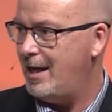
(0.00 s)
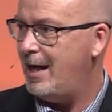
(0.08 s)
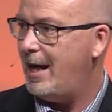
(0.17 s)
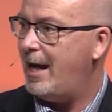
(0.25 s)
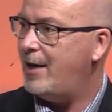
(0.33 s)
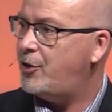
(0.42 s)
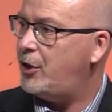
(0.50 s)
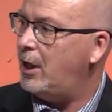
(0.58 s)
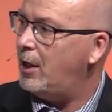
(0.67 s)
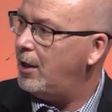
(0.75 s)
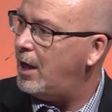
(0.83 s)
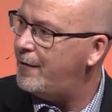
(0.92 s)
And she
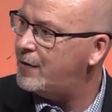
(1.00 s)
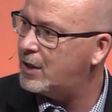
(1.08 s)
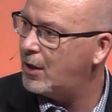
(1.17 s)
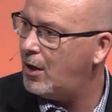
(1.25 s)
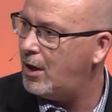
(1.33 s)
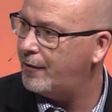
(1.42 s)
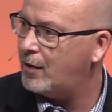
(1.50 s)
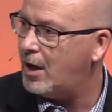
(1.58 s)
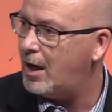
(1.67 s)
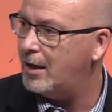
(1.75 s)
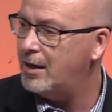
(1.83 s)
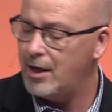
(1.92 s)
loves the law of
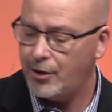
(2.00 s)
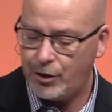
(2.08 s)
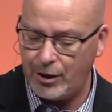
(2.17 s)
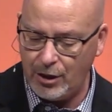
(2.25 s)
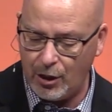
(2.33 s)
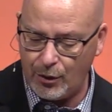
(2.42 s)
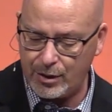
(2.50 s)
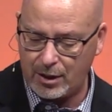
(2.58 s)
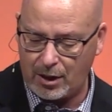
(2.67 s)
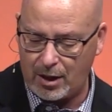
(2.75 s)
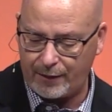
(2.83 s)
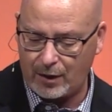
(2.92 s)
God, she knows the
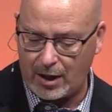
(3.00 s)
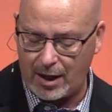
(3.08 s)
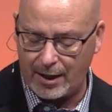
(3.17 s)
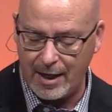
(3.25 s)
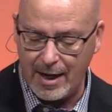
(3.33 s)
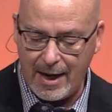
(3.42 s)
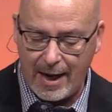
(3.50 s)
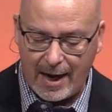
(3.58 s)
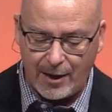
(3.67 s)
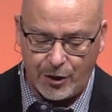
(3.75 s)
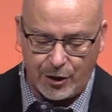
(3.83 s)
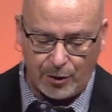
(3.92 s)
law of God,
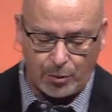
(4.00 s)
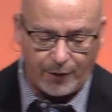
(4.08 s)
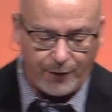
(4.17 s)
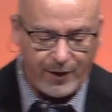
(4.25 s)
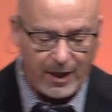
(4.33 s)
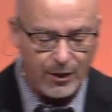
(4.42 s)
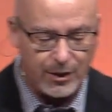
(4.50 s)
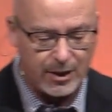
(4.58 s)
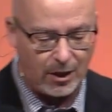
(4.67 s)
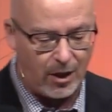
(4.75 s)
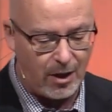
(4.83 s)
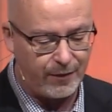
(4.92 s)
and she reveals
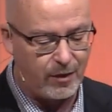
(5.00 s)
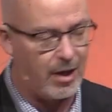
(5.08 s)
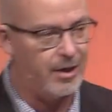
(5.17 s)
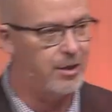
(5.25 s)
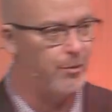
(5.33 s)
the law of God to